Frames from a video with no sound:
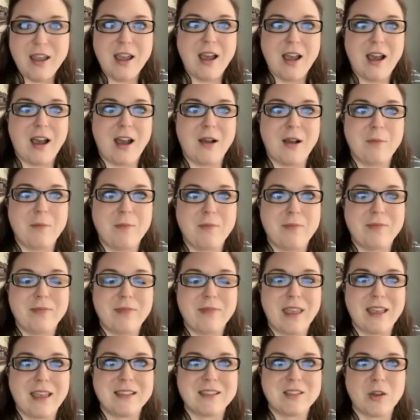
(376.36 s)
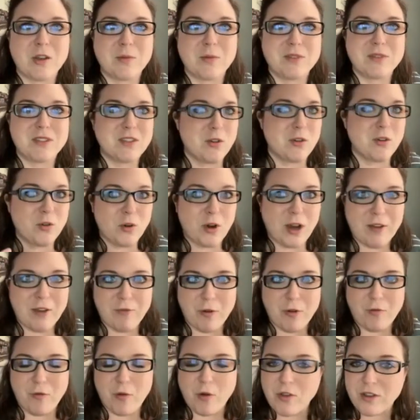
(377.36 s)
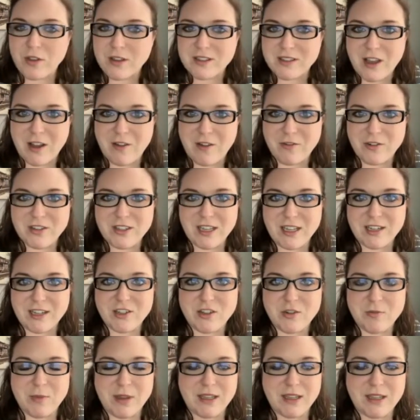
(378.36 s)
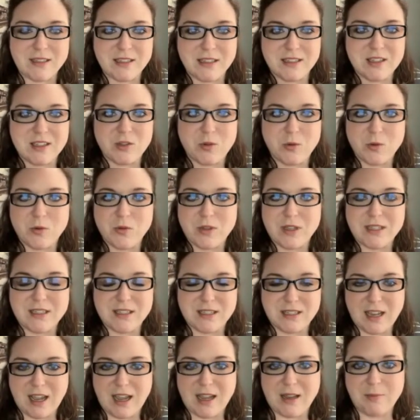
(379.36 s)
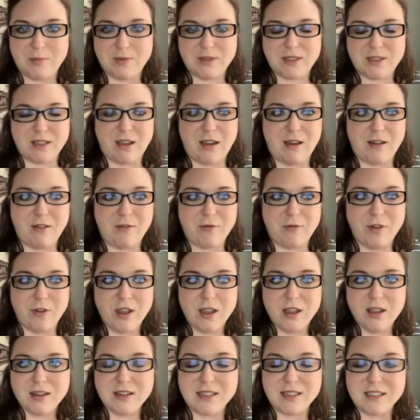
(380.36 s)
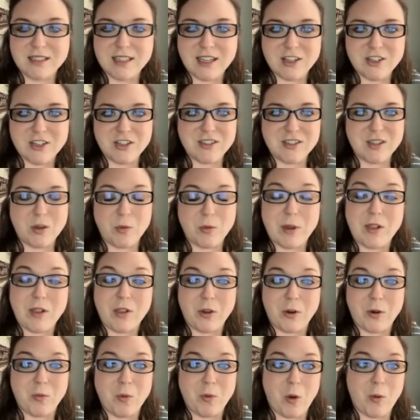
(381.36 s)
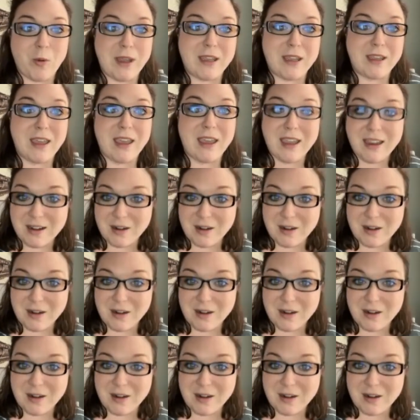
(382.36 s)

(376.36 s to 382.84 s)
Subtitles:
And so I'm so grateful for this conversation, because it's through these types of discussions that we learn what we can